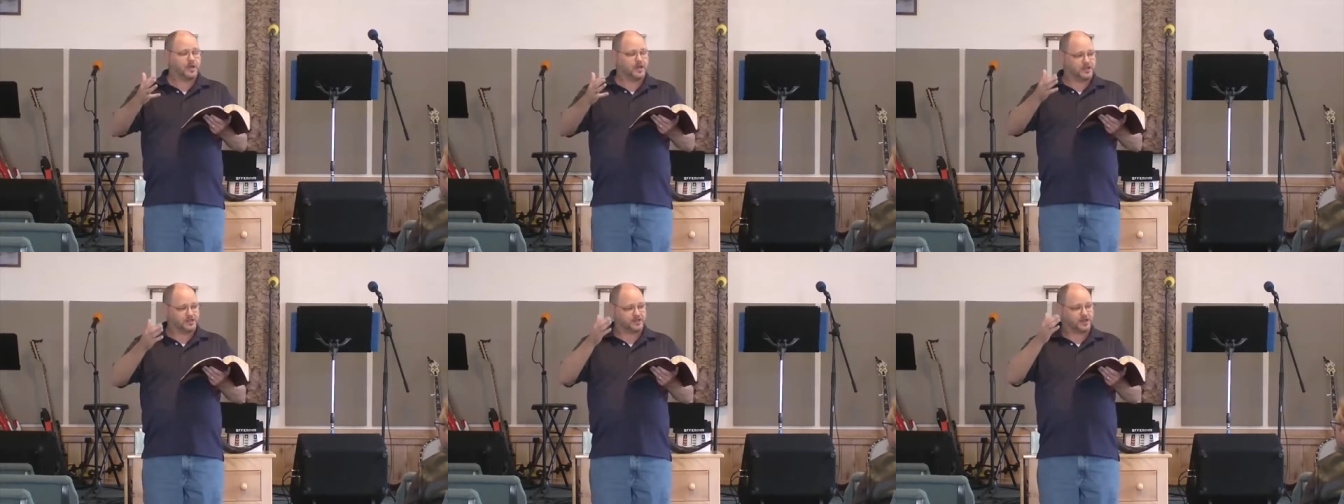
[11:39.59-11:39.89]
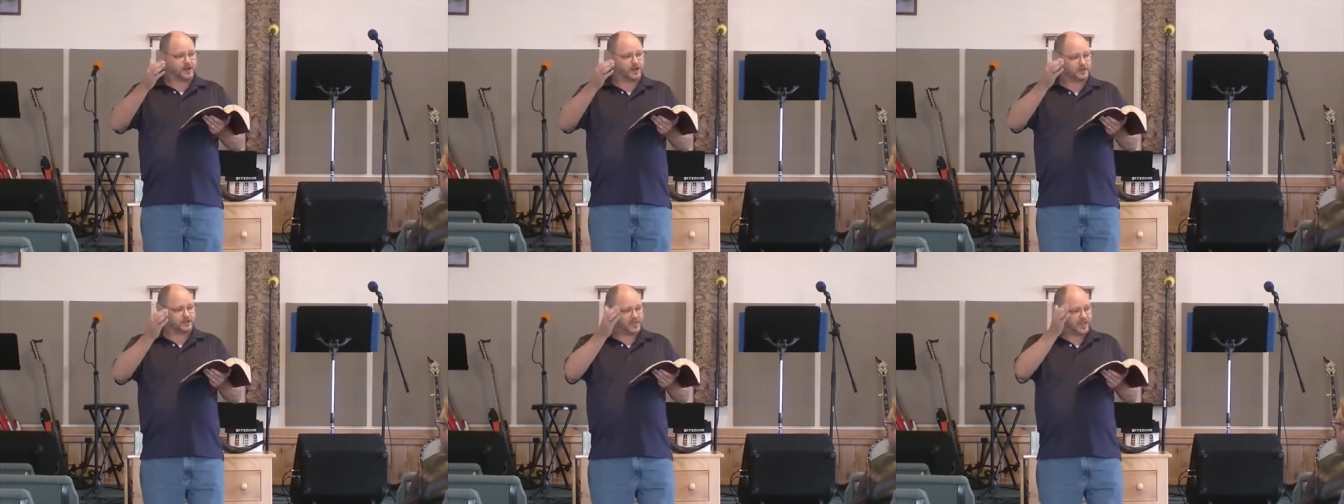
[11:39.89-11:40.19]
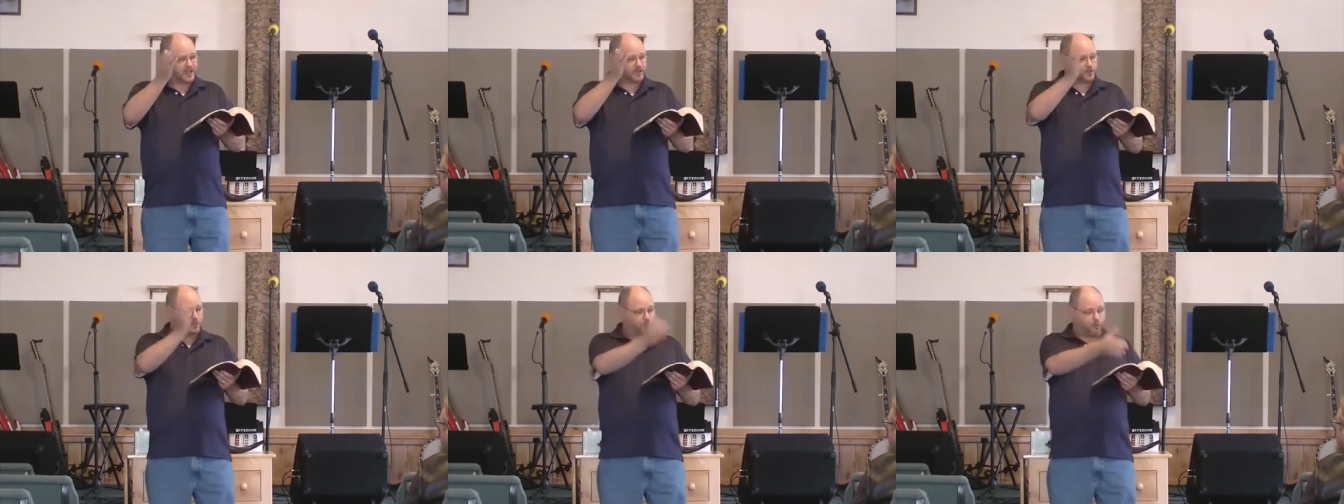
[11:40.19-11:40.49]
He's going to
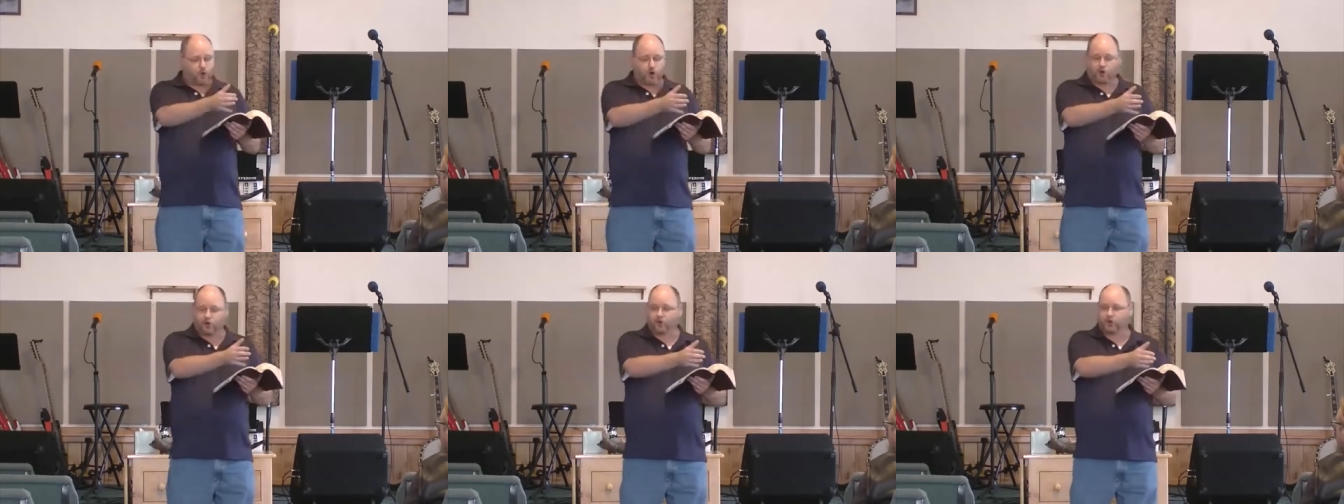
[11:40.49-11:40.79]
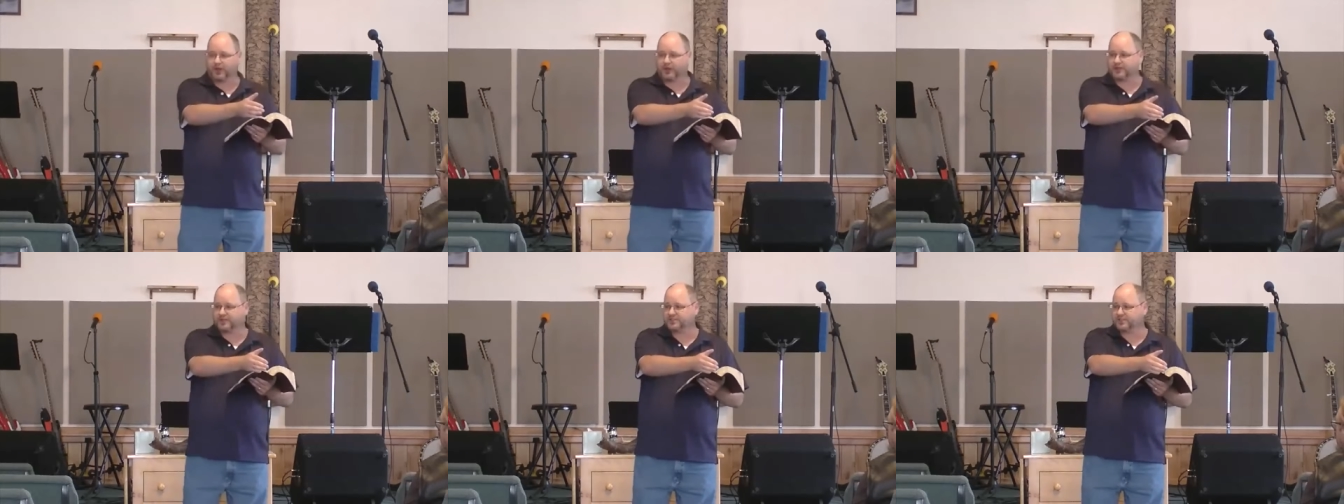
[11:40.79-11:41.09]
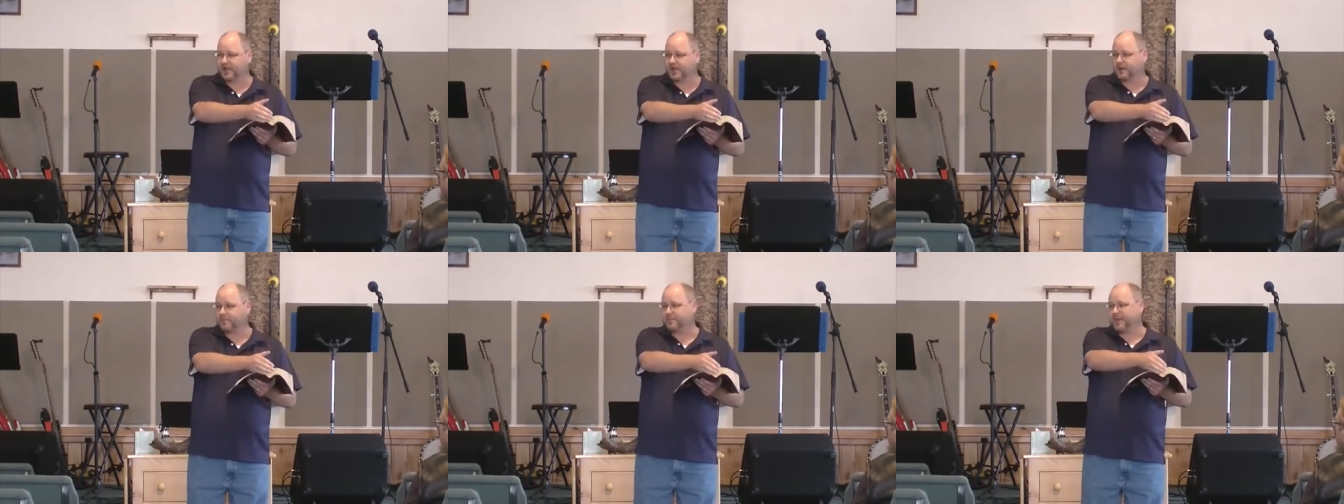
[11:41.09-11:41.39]
take the mortal and
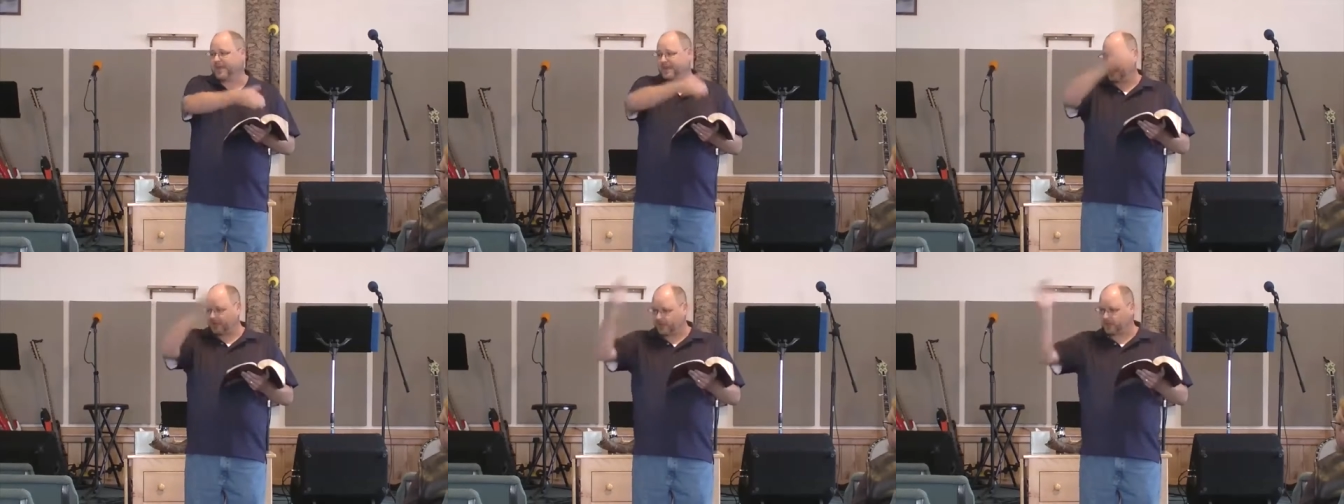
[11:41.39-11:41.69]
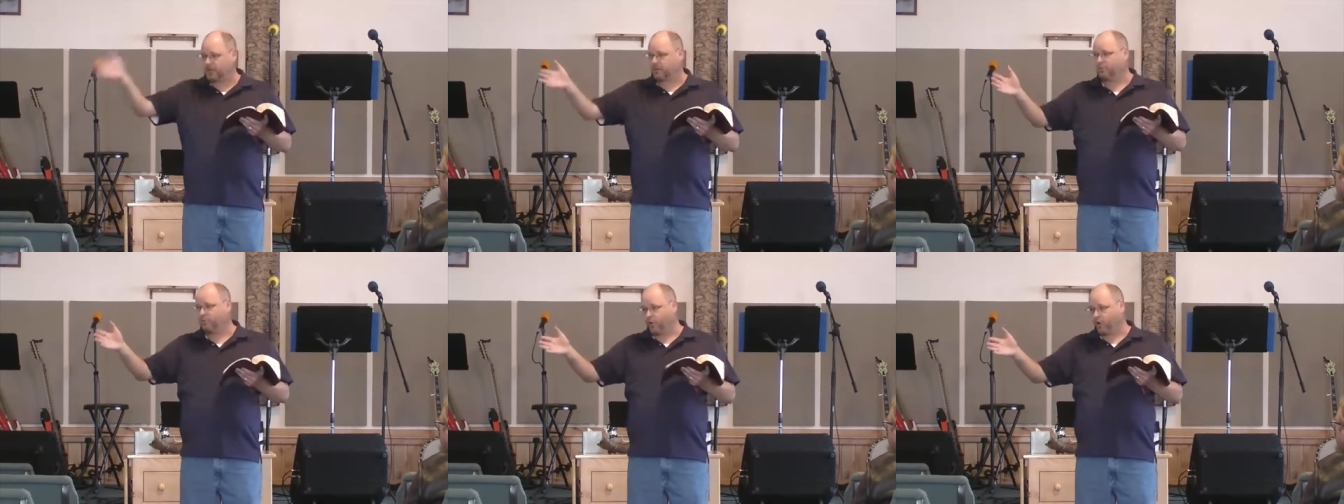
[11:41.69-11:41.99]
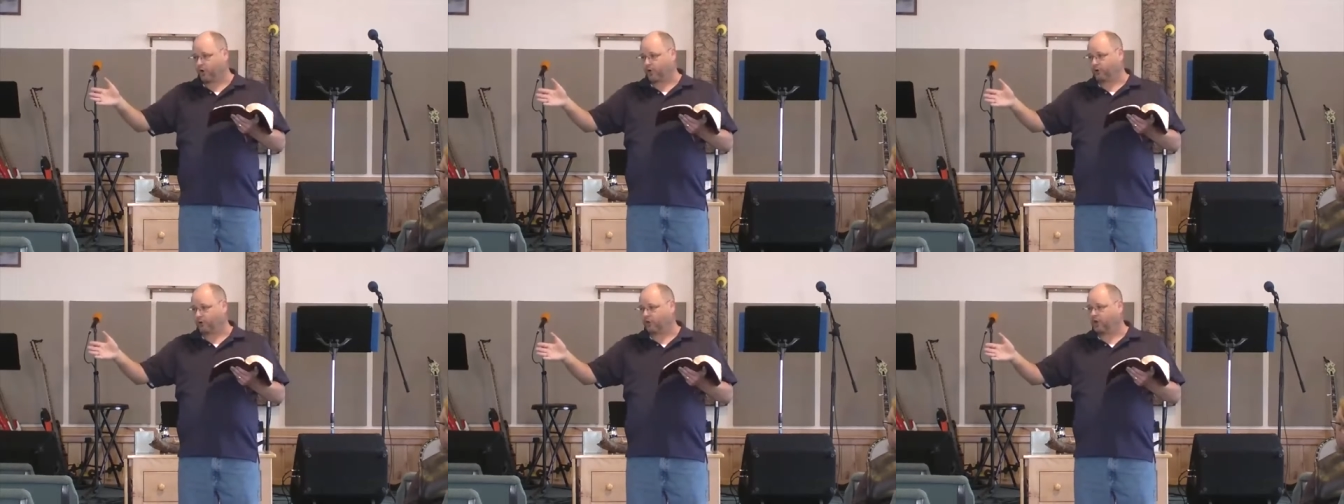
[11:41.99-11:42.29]
he's going to make it
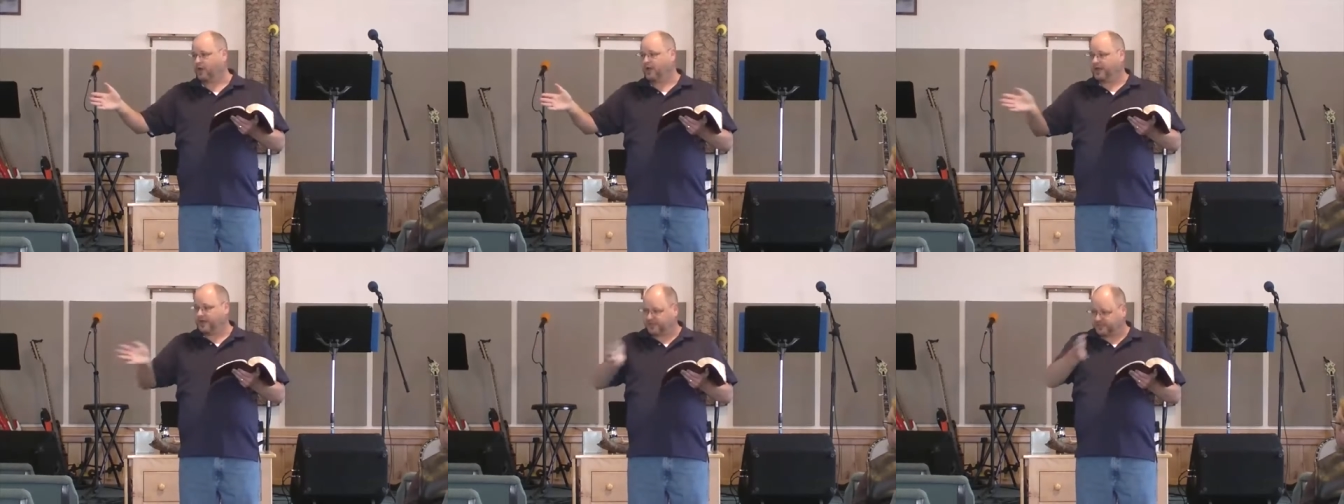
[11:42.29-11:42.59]
immortal.